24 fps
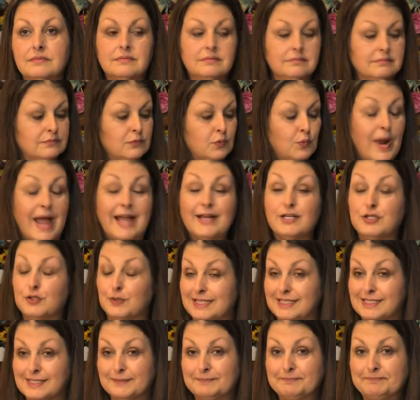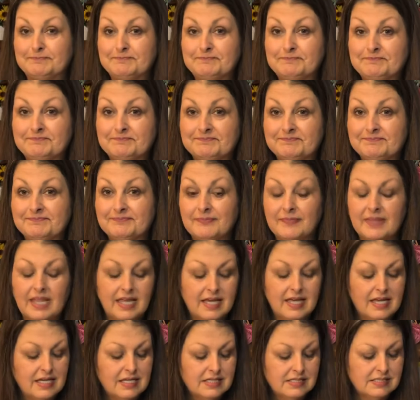rag trees.
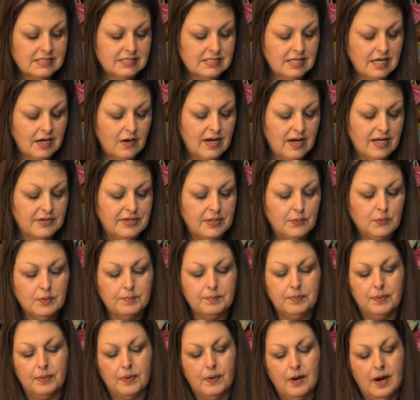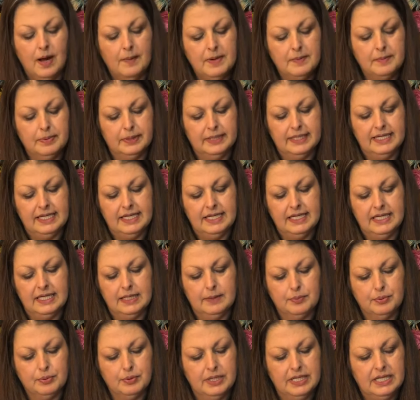So, I think we're probably getting
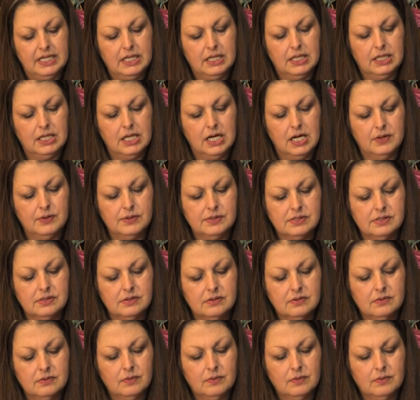pretty close.